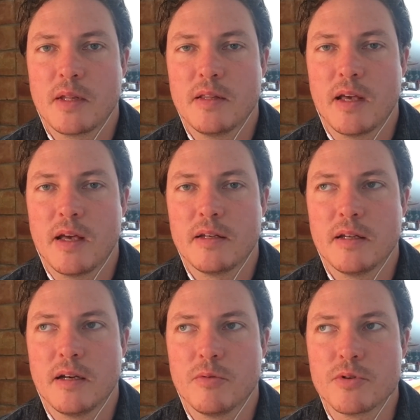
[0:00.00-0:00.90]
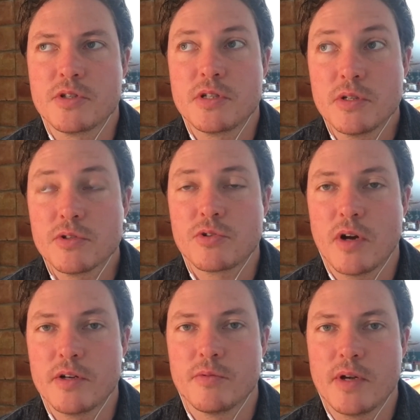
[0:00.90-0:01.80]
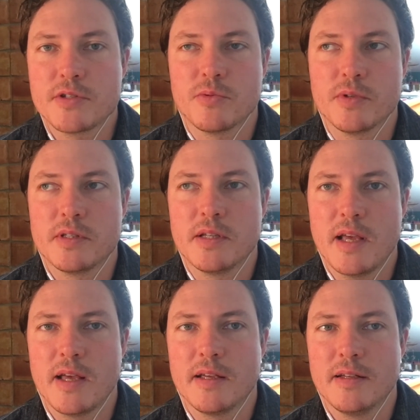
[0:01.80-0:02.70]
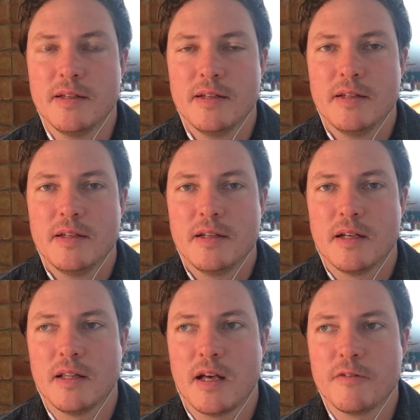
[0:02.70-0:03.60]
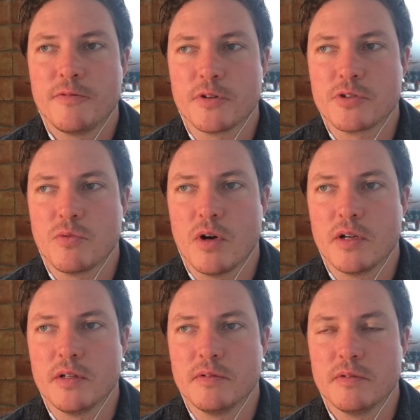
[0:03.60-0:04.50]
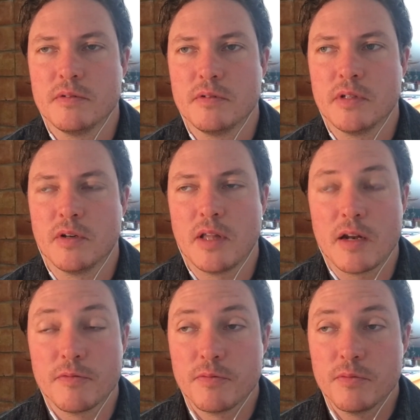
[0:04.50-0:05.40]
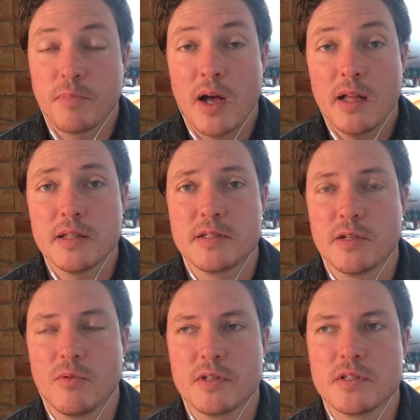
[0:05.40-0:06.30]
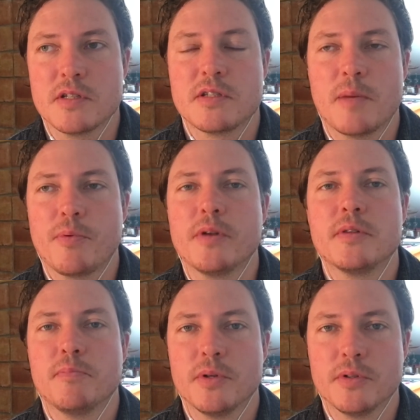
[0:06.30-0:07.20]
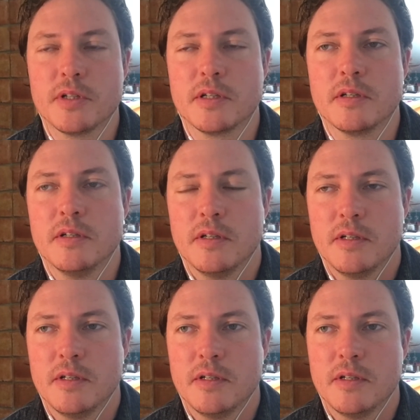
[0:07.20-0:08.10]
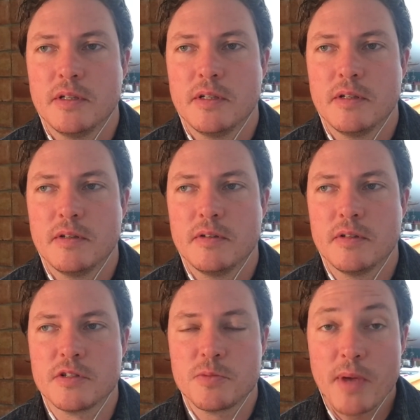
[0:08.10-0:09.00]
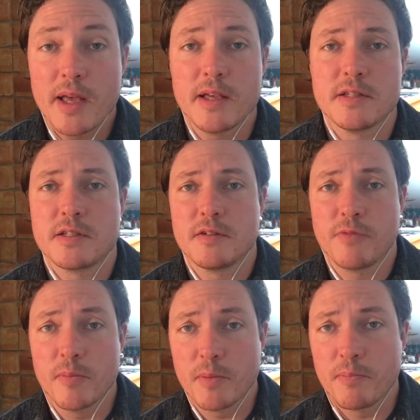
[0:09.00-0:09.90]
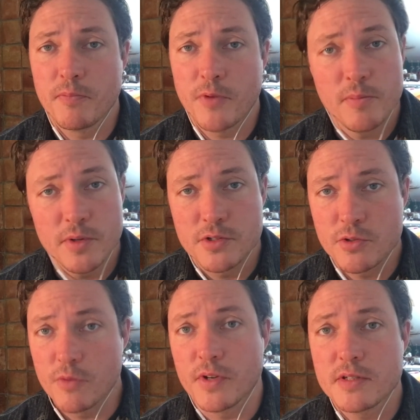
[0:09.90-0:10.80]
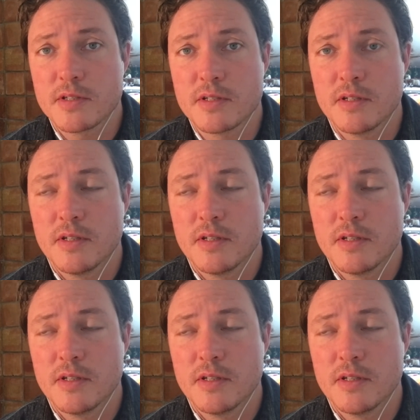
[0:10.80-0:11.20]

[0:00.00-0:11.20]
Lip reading: that we're still trying to wrestle with today. A lot of folks want to, a lot of policy wants to separate the building, the space from the service.